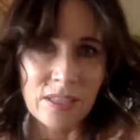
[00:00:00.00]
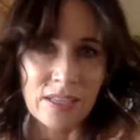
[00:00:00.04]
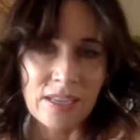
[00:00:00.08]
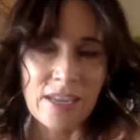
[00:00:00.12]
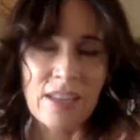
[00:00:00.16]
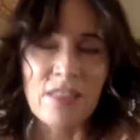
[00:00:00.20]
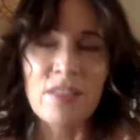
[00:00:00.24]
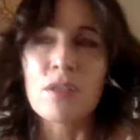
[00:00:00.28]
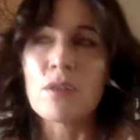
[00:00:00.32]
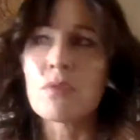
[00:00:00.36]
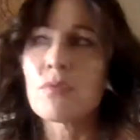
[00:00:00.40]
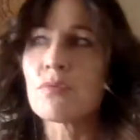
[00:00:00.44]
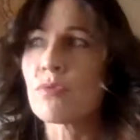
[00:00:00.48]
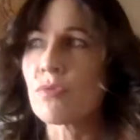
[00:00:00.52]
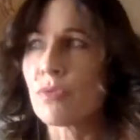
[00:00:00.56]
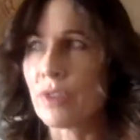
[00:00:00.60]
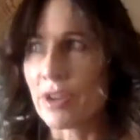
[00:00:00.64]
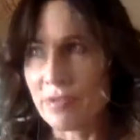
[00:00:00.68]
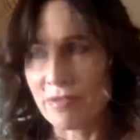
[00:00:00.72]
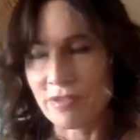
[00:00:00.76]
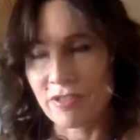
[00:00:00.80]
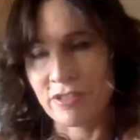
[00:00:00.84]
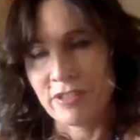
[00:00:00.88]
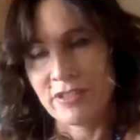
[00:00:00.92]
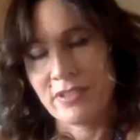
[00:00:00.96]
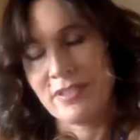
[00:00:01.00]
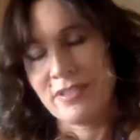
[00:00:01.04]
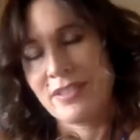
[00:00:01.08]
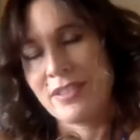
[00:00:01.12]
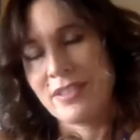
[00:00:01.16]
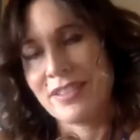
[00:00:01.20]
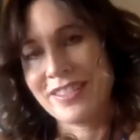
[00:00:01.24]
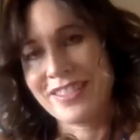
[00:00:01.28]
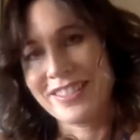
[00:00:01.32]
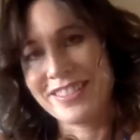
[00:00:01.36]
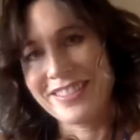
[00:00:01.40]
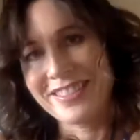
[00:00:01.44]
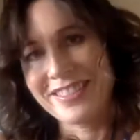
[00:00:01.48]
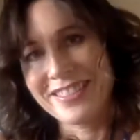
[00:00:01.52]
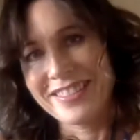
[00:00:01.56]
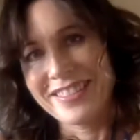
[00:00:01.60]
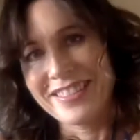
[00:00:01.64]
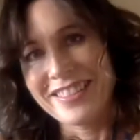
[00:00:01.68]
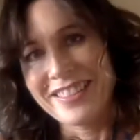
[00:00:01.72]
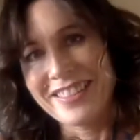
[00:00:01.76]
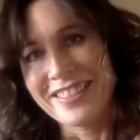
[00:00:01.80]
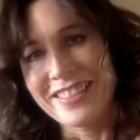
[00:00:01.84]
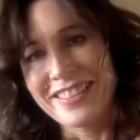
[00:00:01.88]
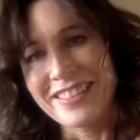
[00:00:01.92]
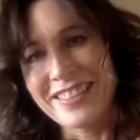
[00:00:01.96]
And the reverence
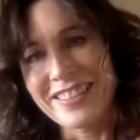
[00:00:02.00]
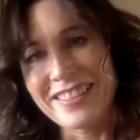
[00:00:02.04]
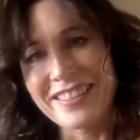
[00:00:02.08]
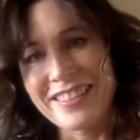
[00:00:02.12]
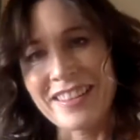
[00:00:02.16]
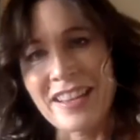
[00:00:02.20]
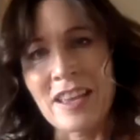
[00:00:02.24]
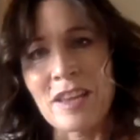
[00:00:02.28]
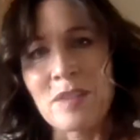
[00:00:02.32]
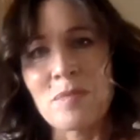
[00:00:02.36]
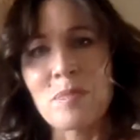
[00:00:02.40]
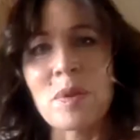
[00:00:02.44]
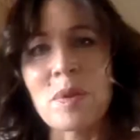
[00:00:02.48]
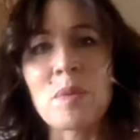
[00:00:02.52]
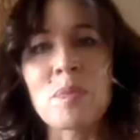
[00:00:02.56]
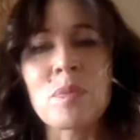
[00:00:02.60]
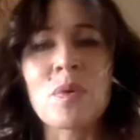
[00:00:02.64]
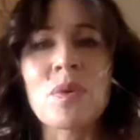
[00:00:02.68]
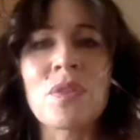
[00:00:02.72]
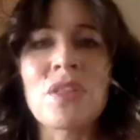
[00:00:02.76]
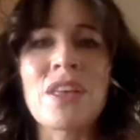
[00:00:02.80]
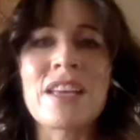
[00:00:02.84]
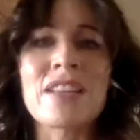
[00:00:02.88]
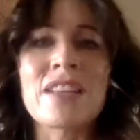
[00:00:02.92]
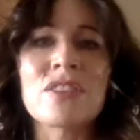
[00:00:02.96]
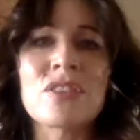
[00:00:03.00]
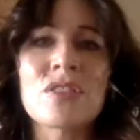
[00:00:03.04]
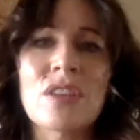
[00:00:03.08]
that people that